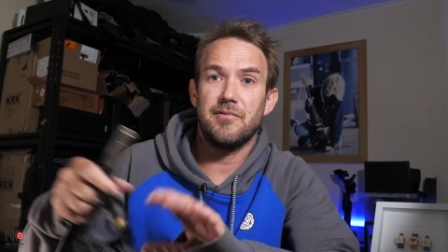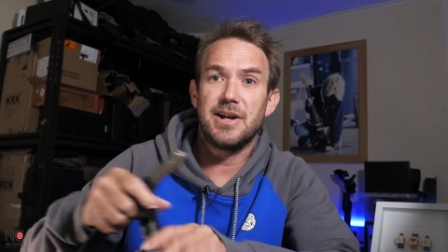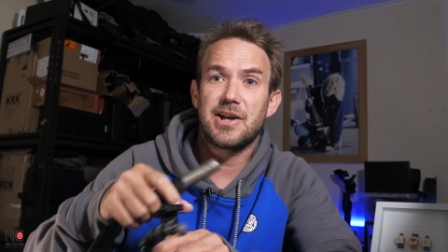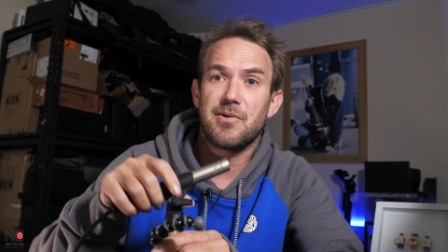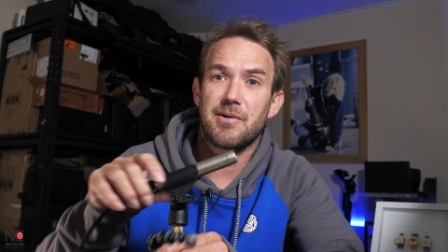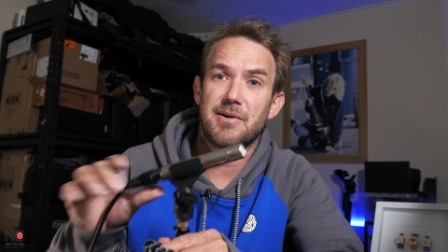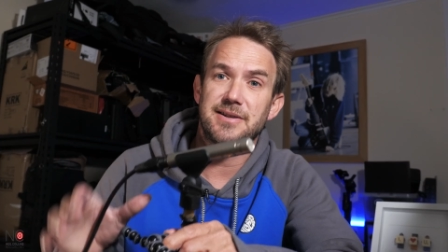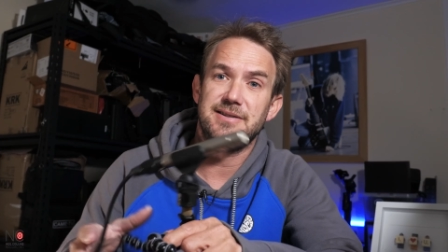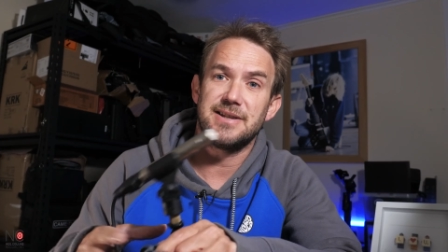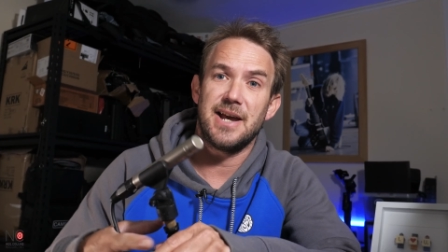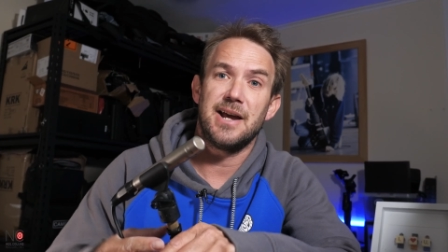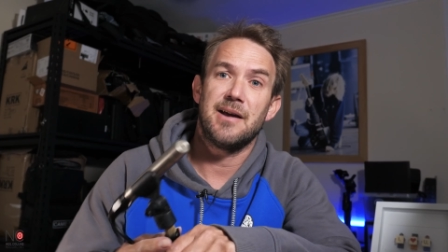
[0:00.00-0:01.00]
Really quick one
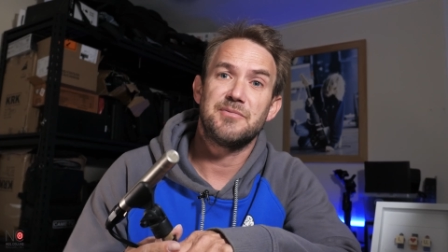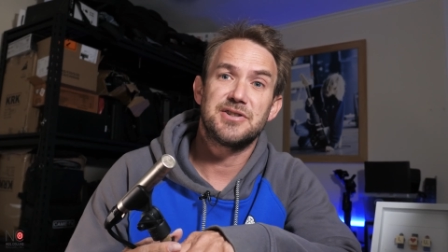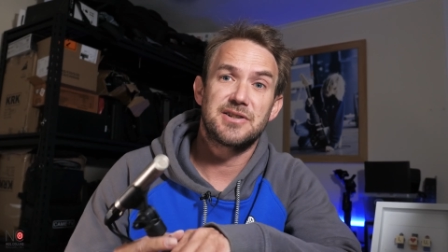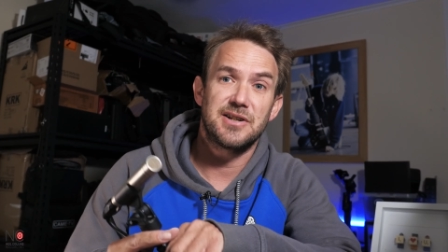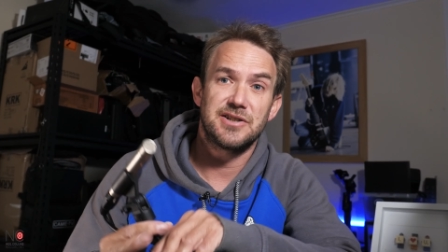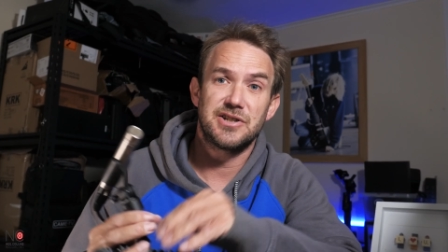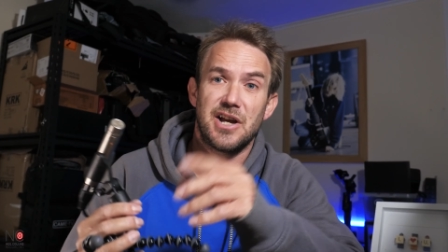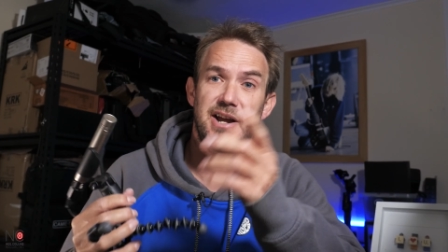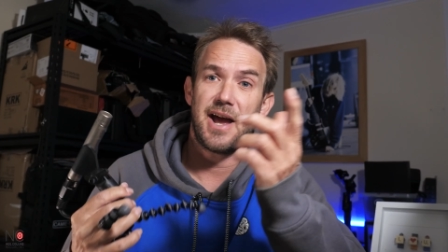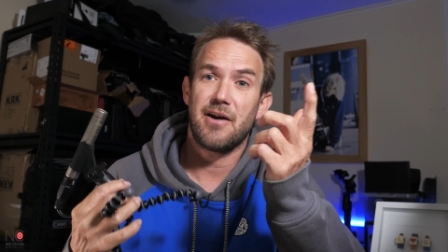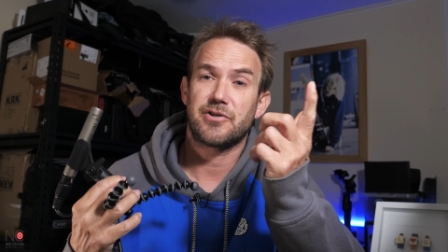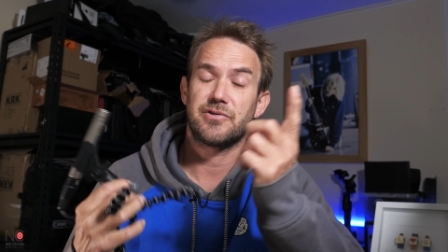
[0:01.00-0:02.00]
today. I'm just going to show
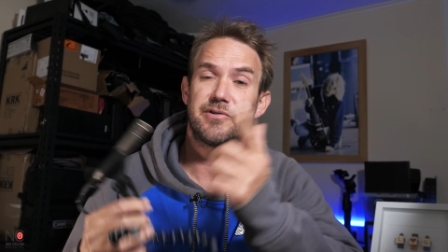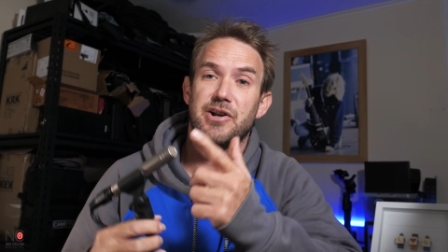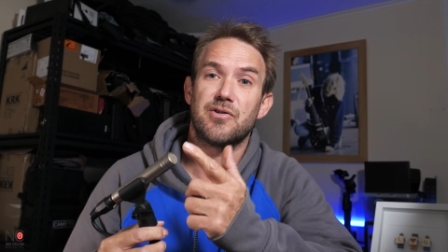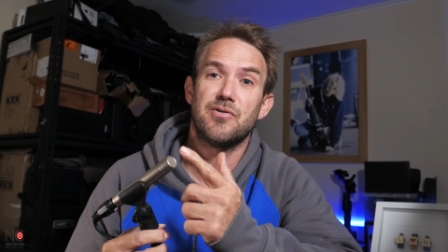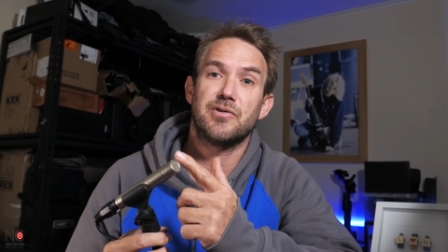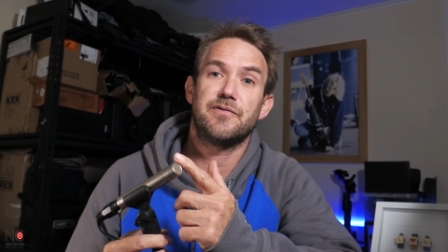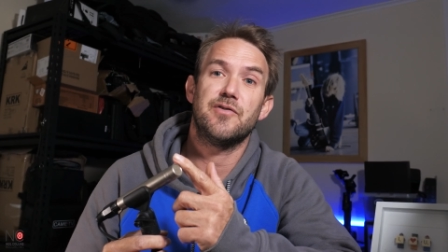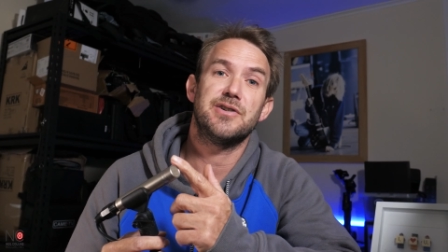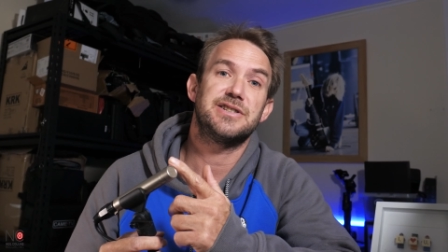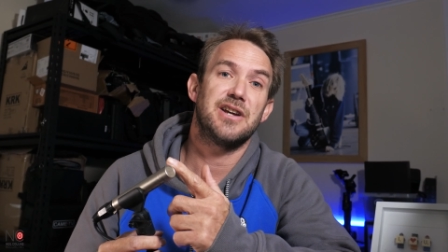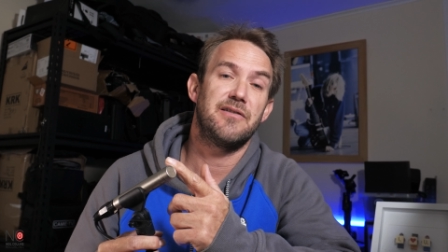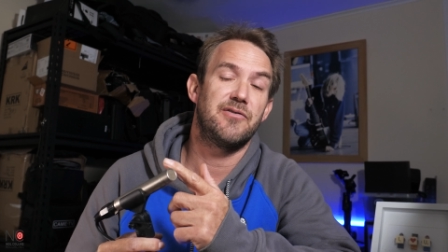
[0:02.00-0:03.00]
you how to record
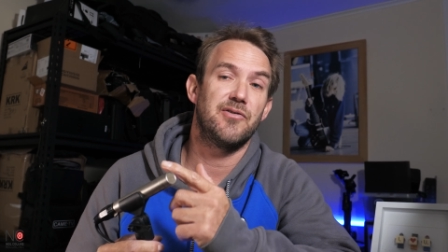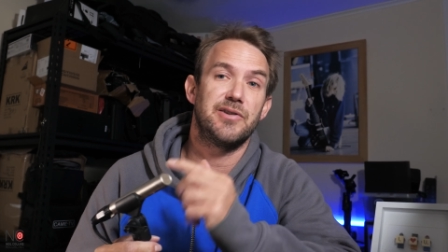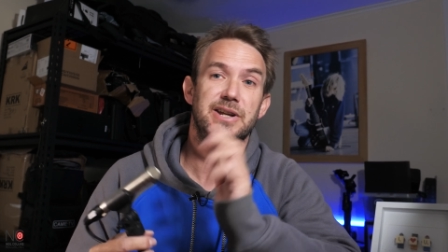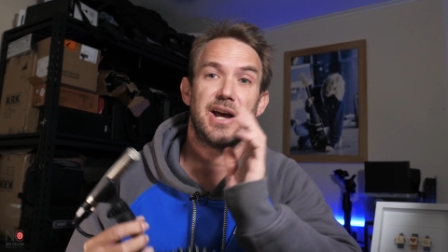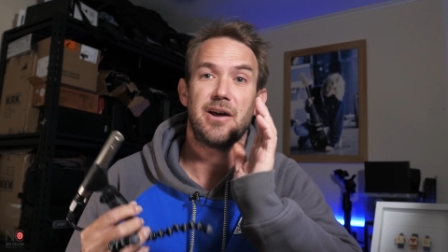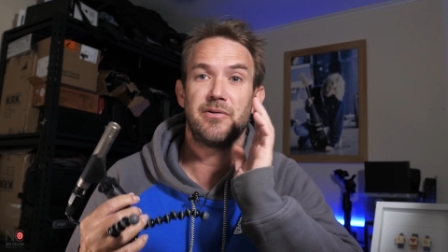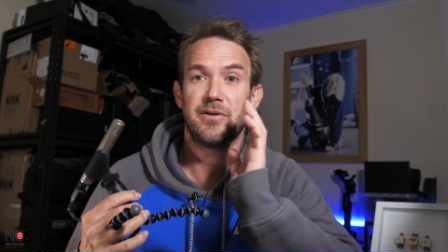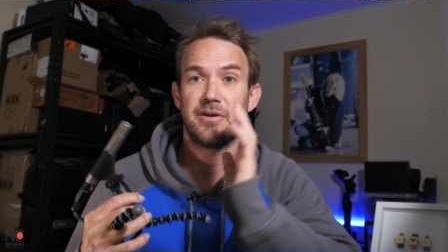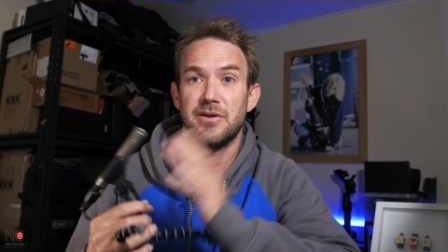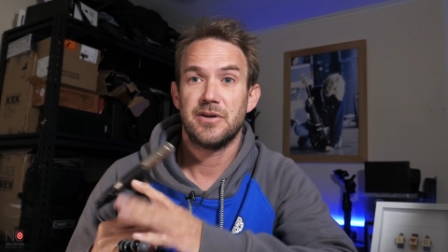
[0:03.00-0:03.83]
voiceover audio